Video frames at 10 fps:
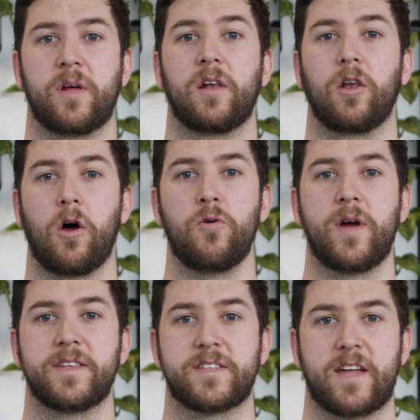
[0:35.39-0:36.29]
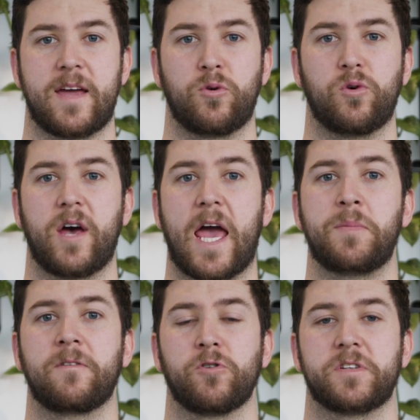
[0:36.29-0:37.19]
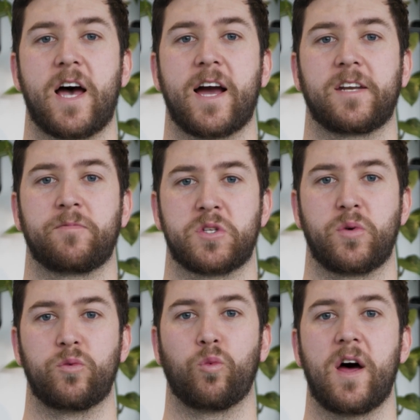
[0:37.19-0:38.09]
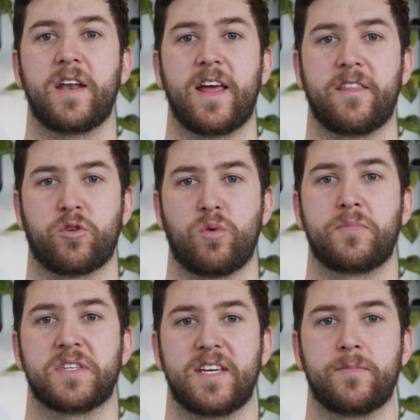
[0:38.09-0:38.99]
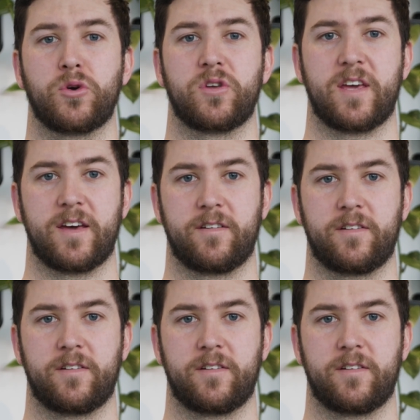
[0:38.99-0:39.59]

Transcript: low and stable, aiming for a target of between 1 and 3% per year.